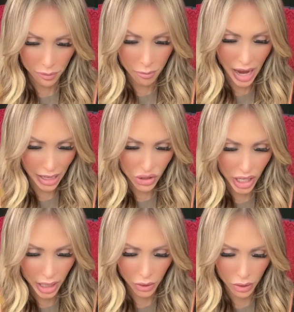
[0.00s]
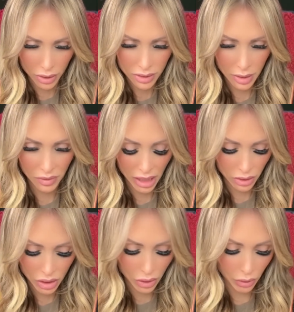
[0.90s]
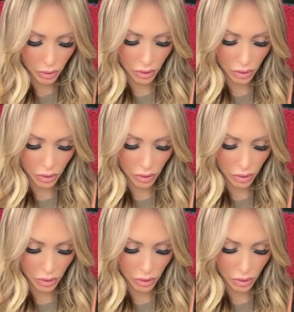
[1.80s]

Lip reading: magic or something to